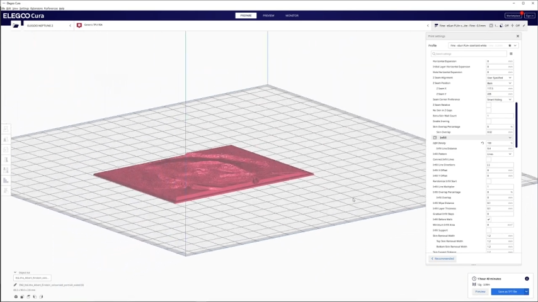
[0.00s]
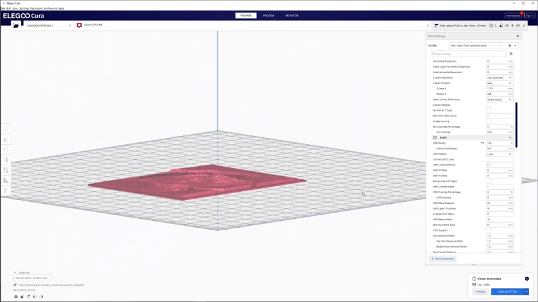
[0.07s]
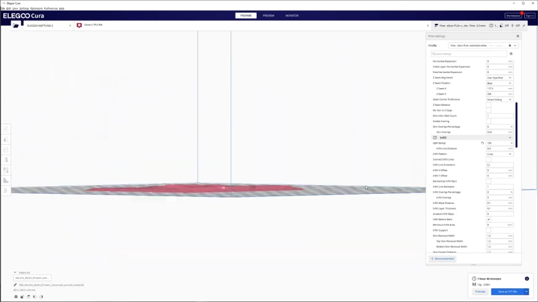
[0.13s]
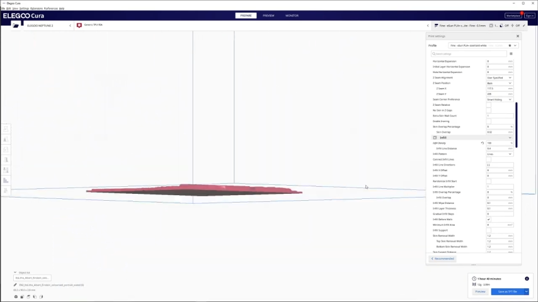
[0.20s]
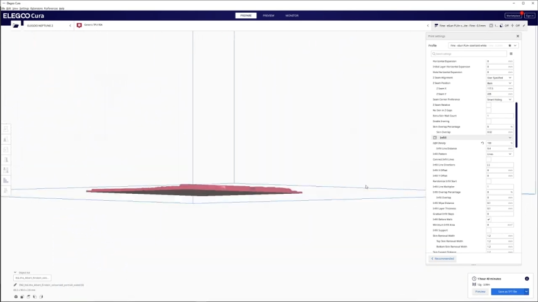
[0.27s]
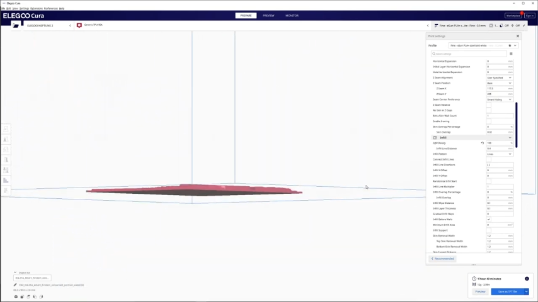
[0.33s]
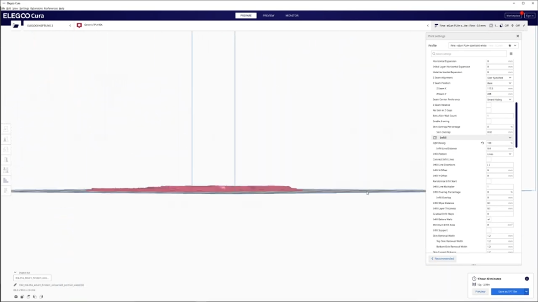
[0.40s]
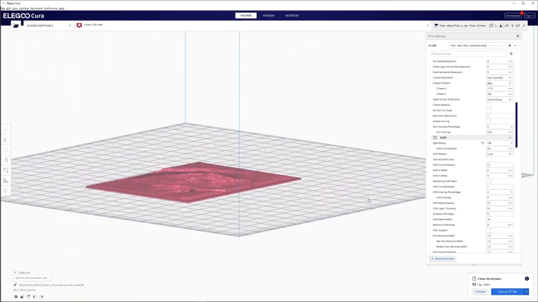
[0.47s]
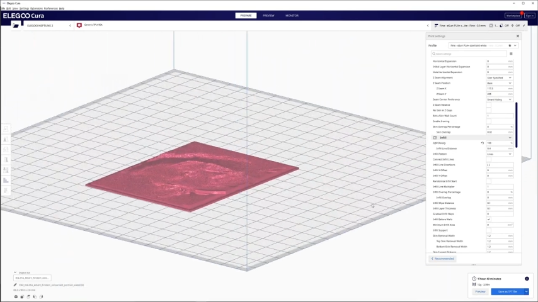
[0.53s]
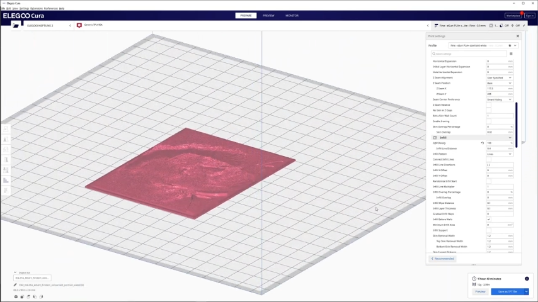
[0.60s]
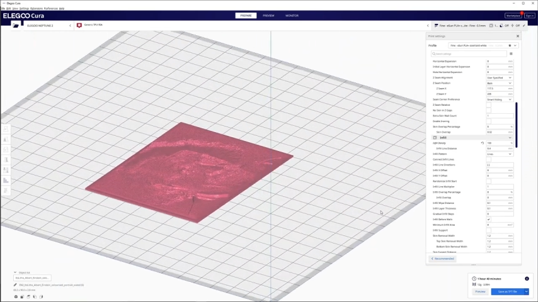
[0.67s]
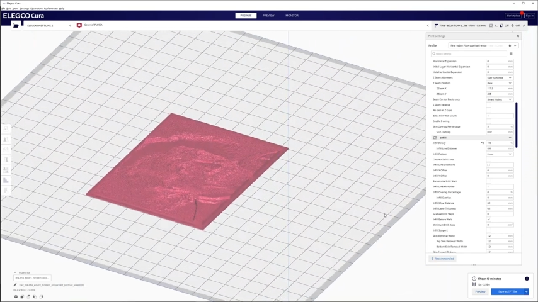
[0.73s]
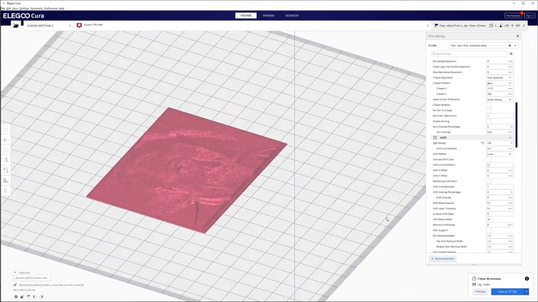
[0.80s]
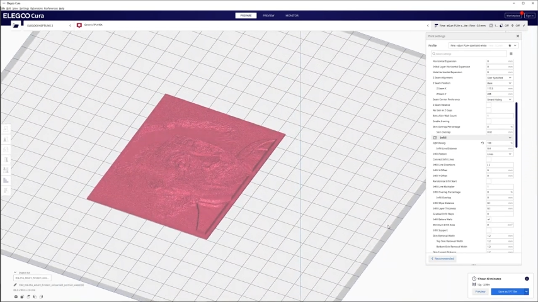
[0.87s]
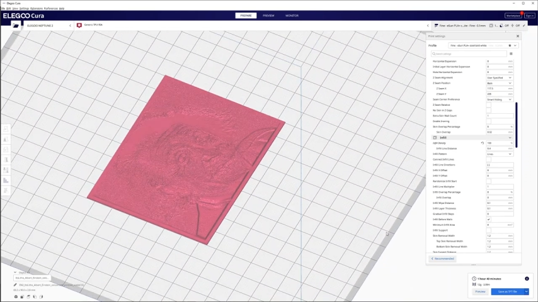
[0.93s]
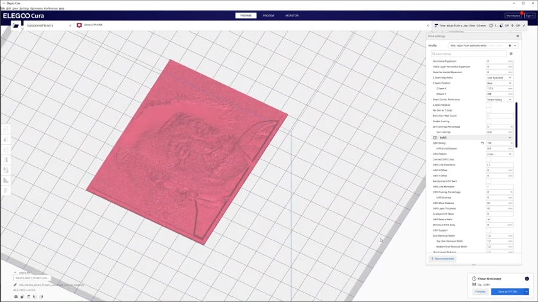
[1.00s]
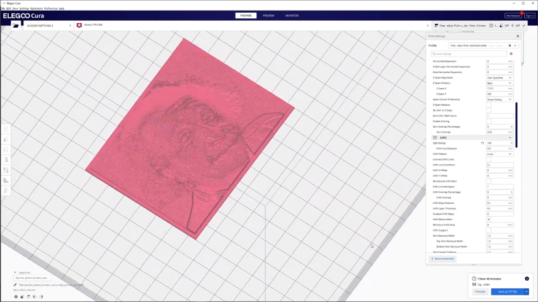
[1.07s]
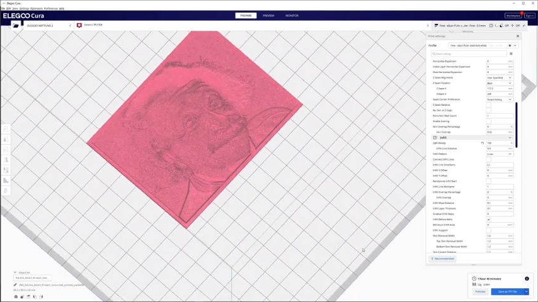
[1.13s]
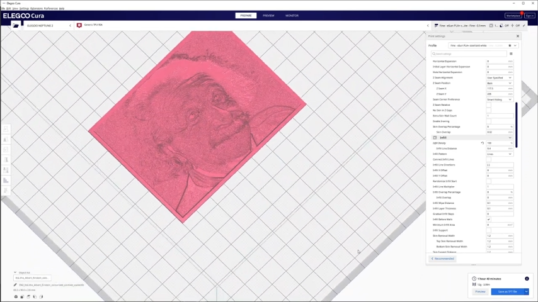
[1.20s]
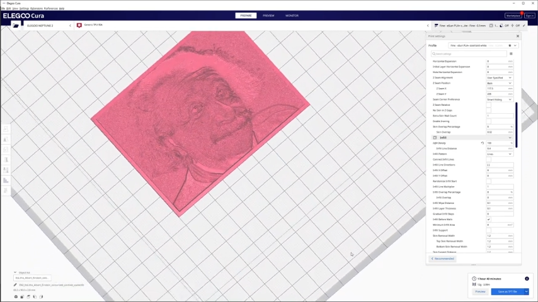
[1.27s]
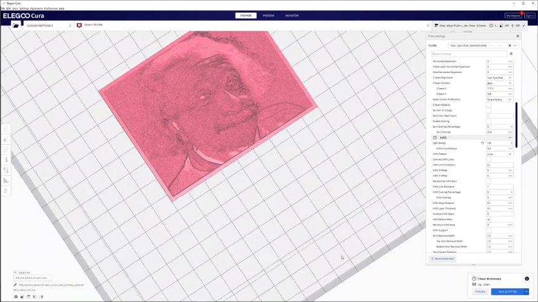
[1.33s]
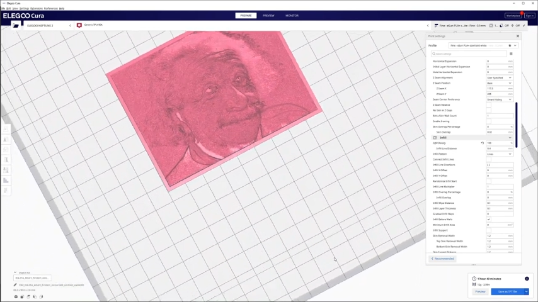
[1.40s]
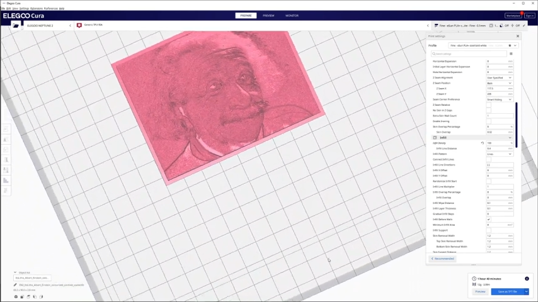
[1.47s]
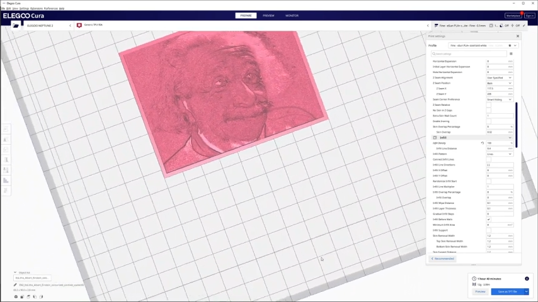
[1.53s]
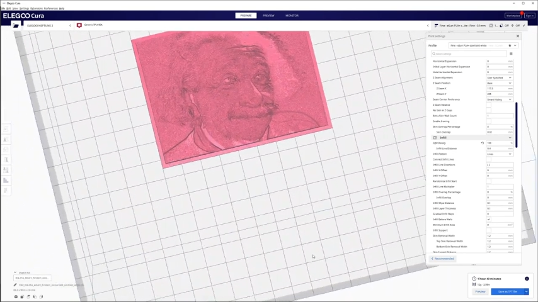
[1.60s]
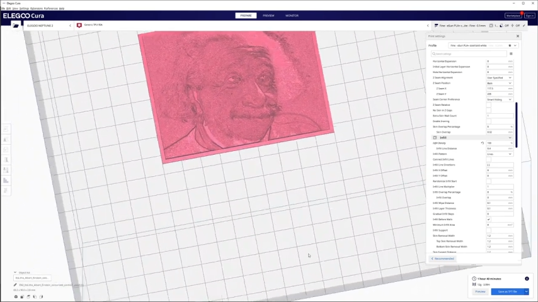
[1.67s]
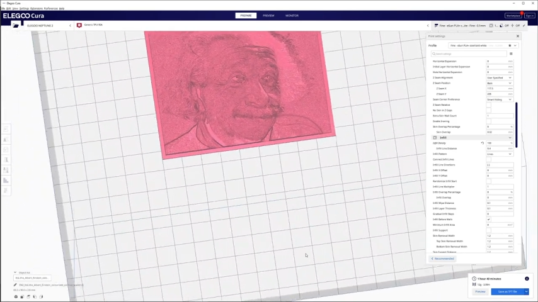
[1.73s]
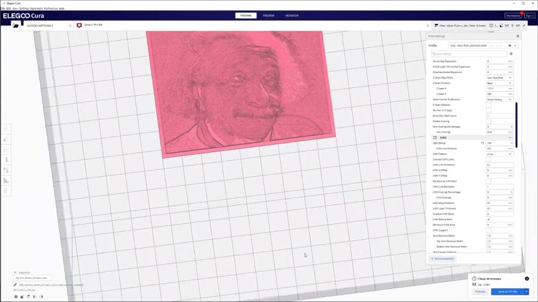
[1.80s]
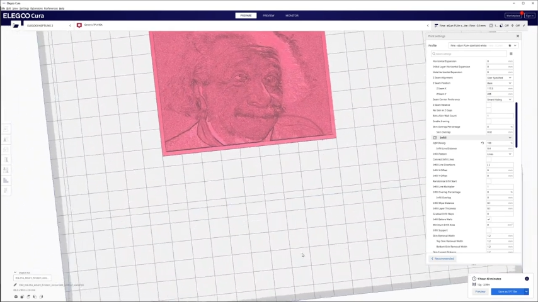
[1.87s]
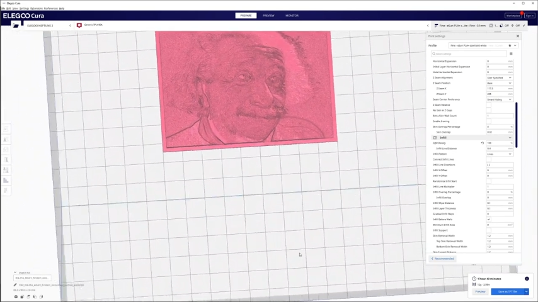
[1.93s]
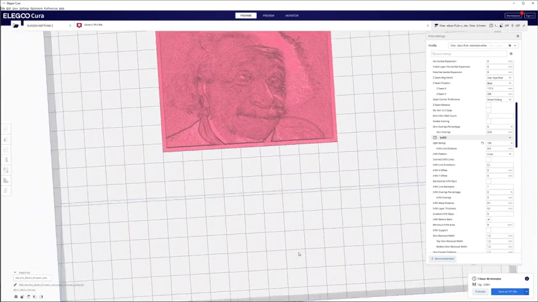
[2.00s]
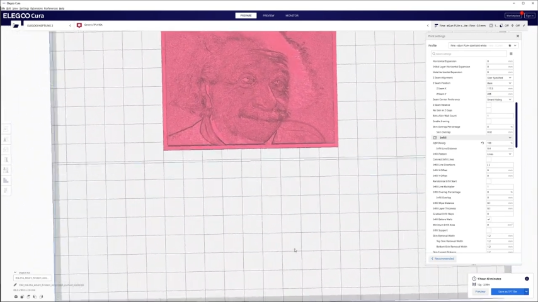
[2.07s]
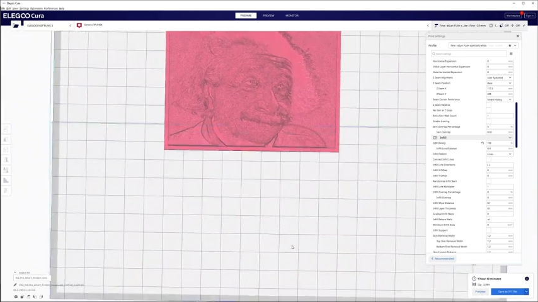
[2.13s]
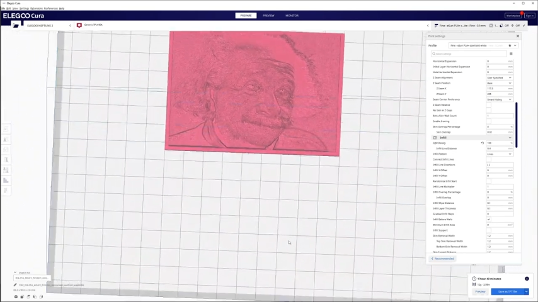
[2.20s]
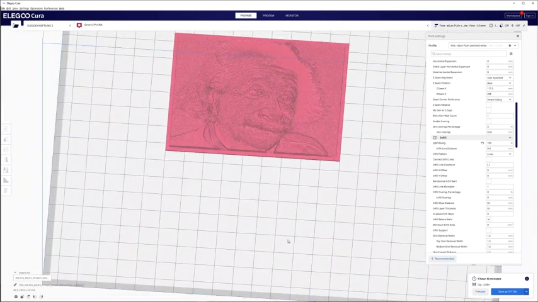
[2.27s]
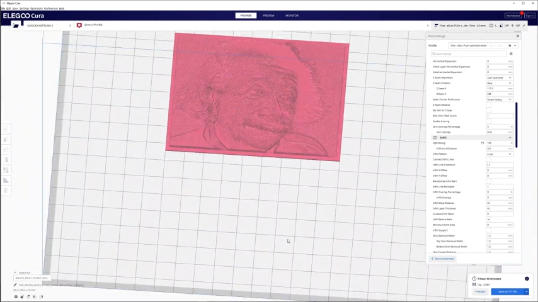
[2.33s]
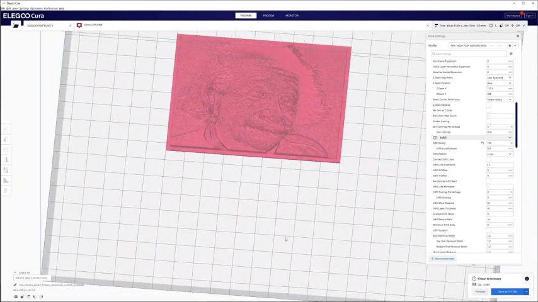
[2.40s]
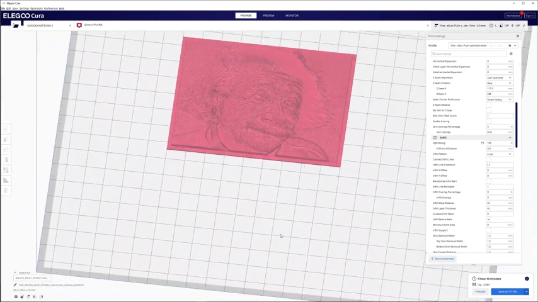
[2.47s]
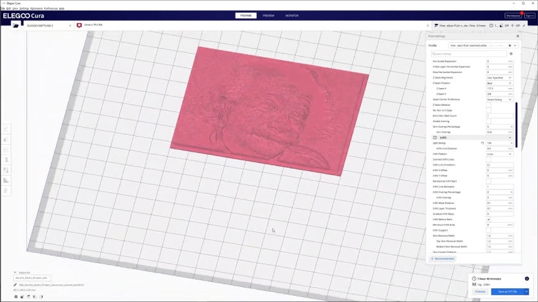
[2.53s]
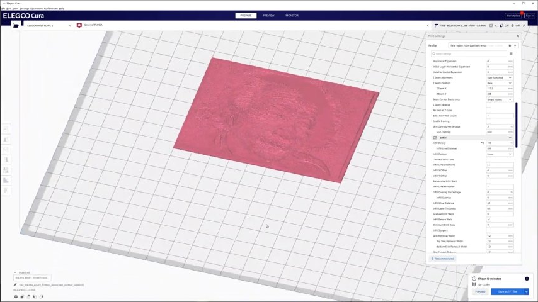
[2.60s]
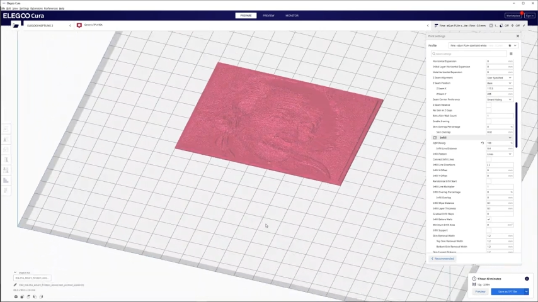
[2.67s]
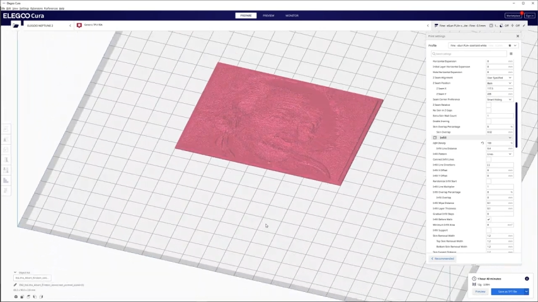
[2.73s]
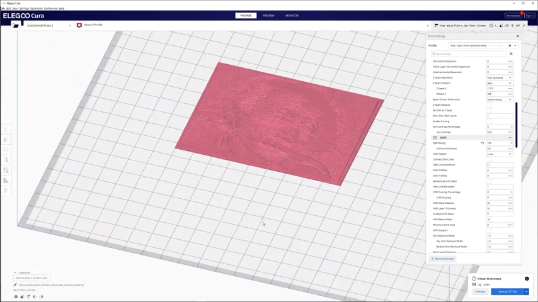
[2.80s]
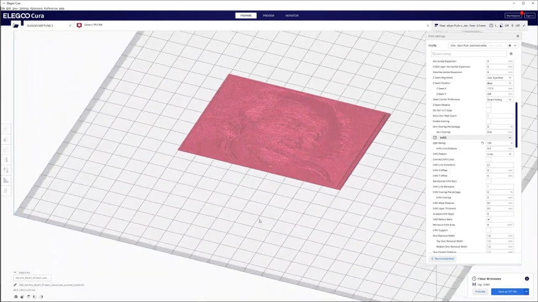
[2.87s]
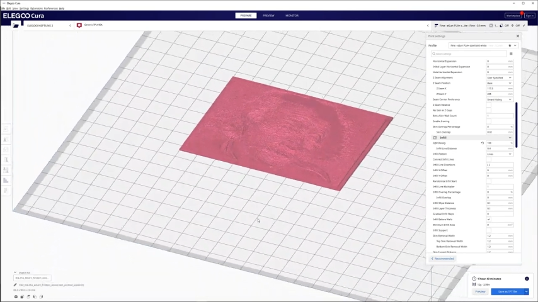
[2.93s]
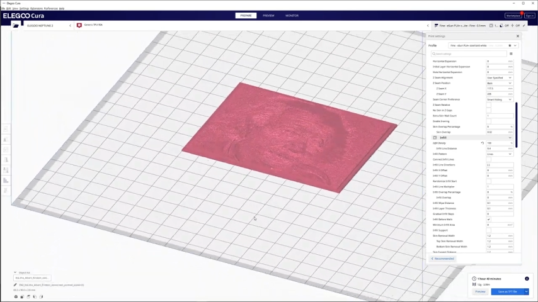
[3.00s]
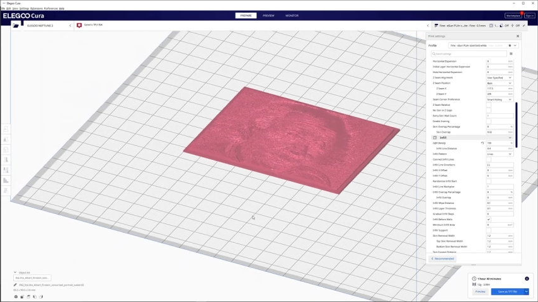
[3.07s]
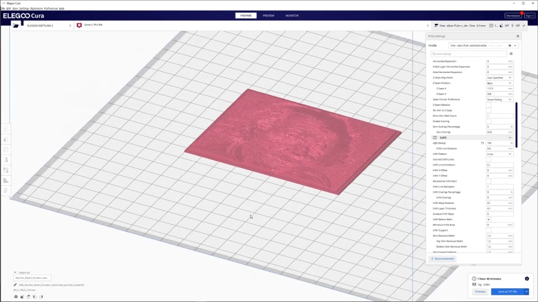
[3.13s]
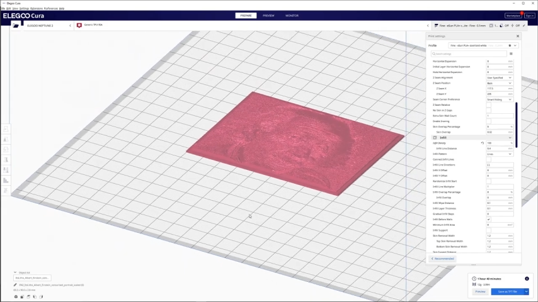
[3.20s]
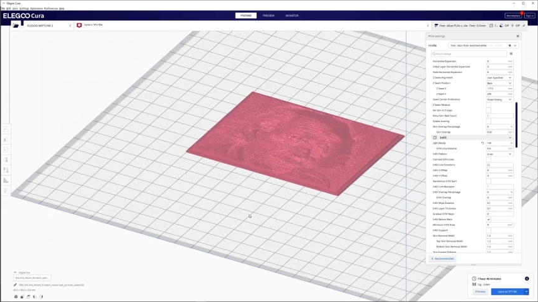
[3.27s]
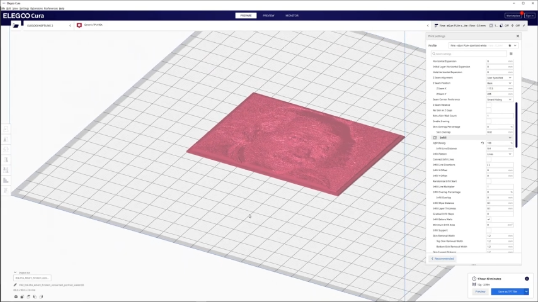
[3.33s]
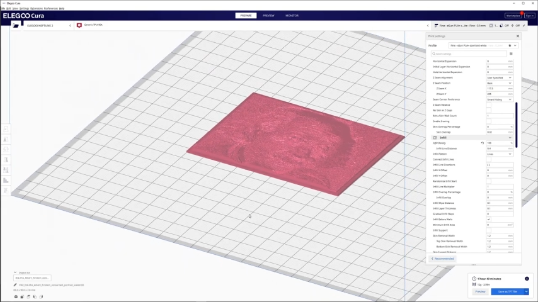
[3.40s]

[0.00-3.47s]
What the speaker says: Nobody's mouth can be seen.